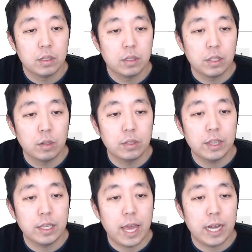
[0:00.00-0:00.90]
the only
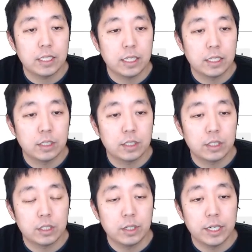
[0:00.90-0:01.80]
thing acting
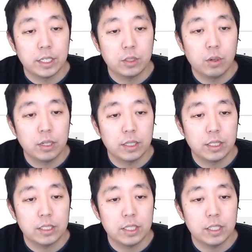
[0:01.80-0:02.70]
creating a torque
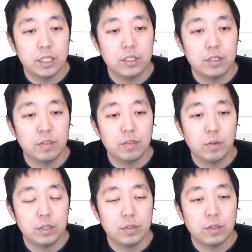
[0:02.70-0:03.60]
because this
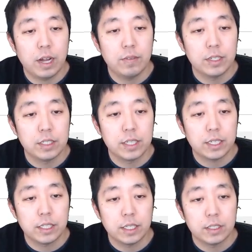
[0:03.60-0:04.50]
force of gravity is
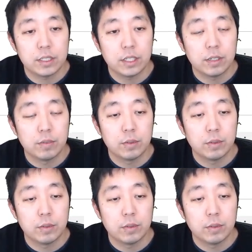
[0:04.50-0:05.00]
acting at the center of the